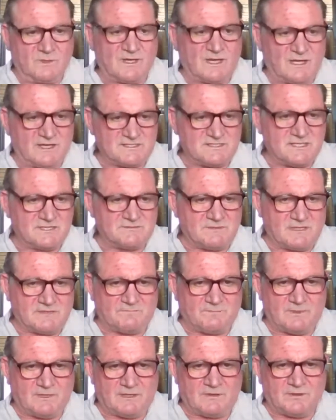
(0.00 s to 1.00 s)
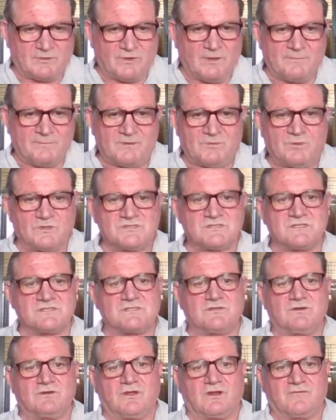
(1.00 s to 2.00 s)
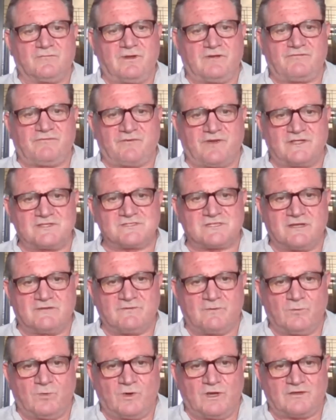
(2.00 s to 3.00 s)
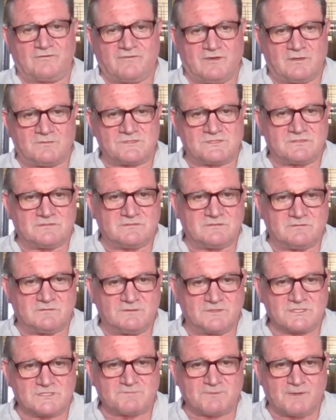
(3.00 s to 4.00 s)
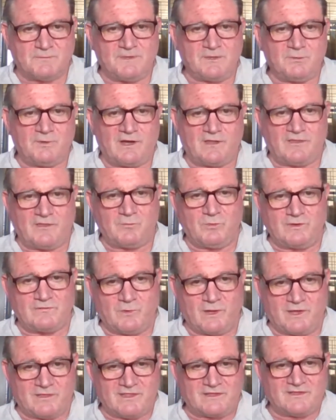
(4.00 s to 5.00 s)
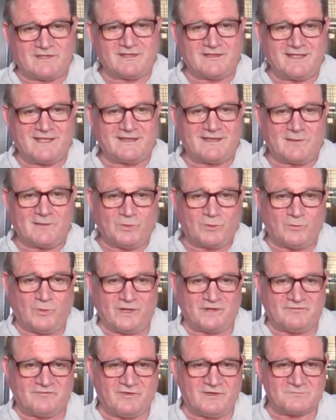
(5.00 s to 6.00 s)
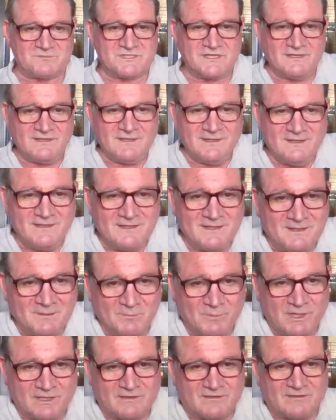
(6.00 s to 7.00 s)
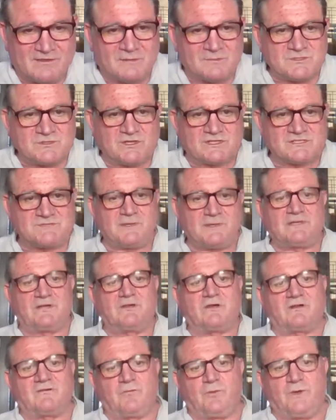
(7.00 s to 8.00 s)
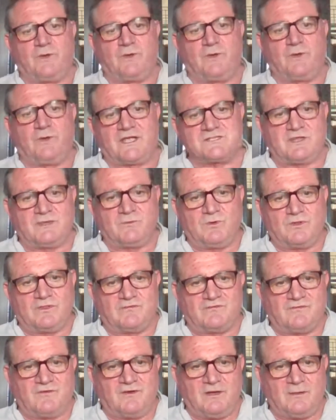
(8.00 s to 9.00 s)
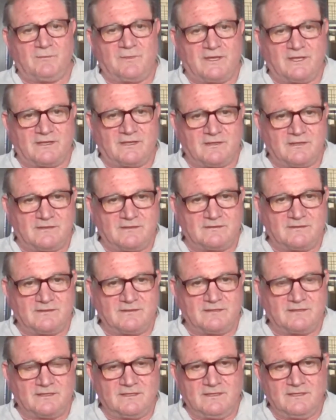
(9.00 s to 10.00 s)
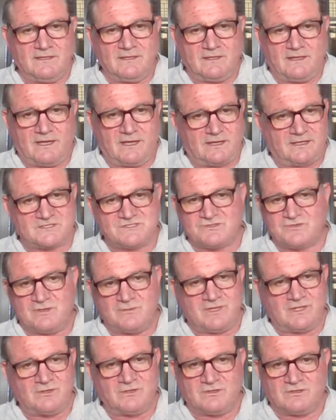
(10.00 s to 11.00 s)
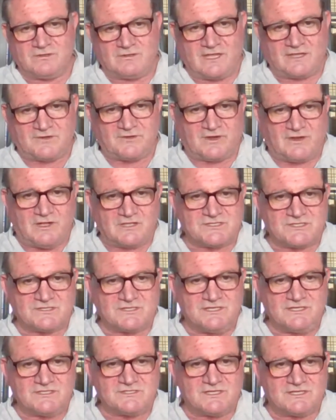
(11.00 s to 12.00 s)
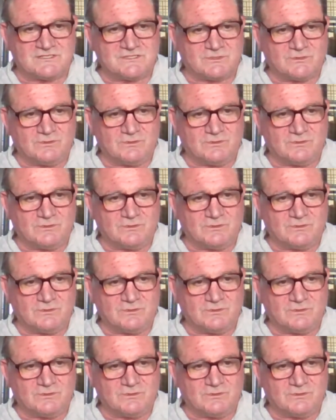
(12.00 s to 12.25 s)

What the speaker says: Well, actually, I grew up in Worcester, so a lot of my friends came from wine farms, which is probably why they didn't end up on wine farms. But so I spent a lot of weekends with them on the farm, and I had an extremely good agriculture teacher at